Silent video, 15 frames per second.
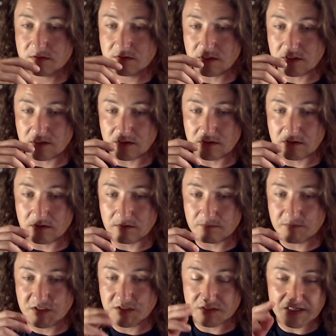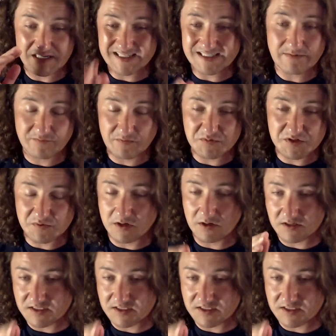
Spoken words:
is exempt from smog.